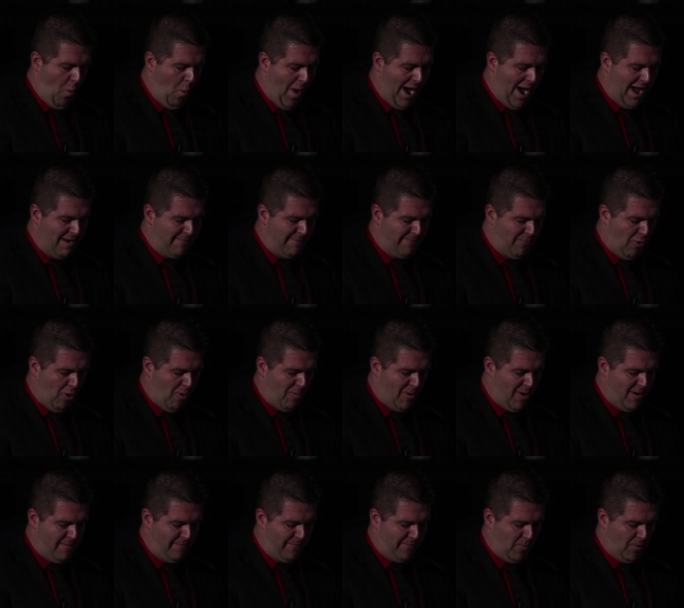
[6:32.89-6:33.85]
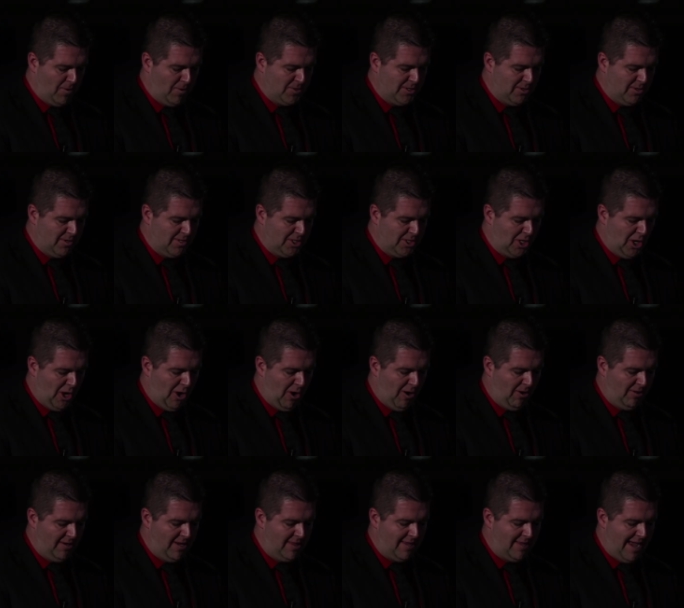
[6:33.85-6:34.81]
What former enforcer is
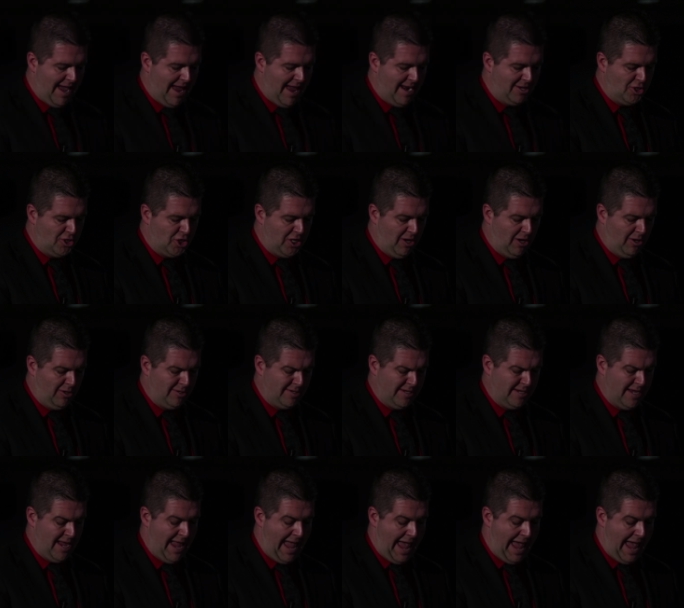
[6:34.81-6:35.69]
currently the N H L's